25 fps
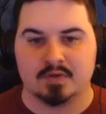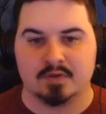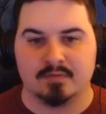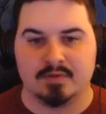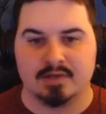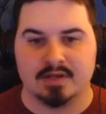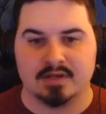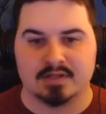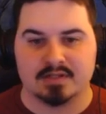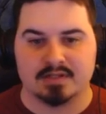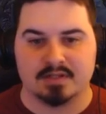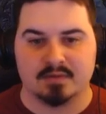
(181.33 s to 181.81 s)
Should
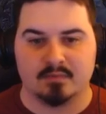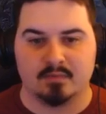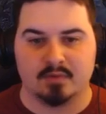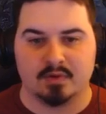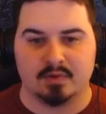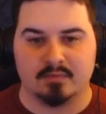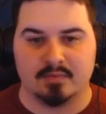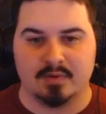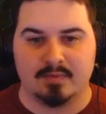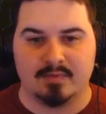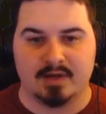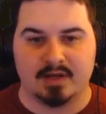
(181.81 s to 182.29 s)
be here
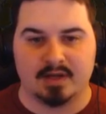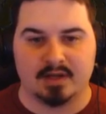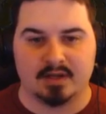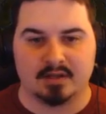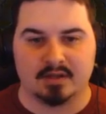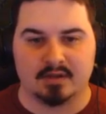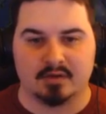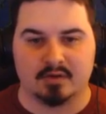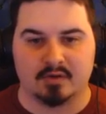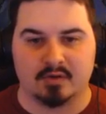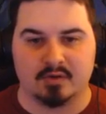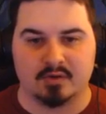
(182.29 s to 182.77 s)
somewhere. Maybe I get
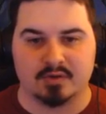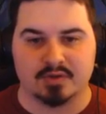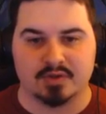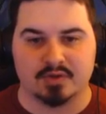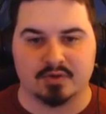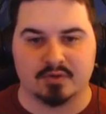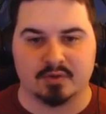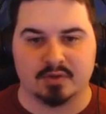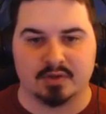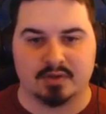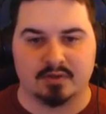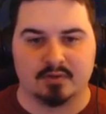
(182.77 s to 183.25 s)
a little closer
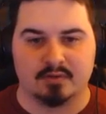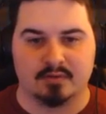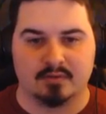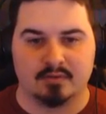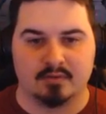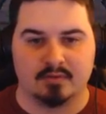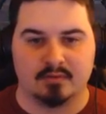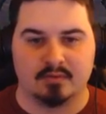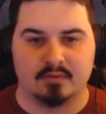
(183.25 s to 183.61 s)
to it.